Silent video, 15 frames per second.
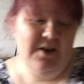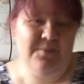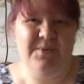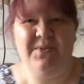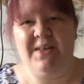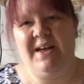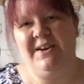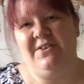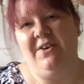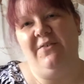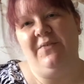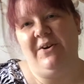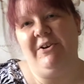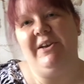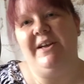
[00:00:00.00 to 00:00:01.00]
but then not
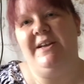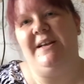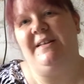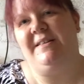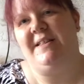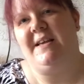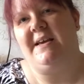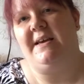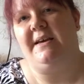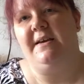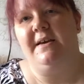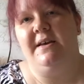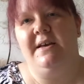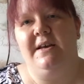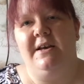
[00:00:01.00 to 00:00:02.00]
very easy
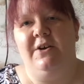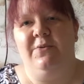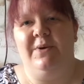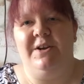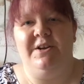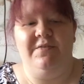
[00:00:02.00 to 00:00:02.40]
when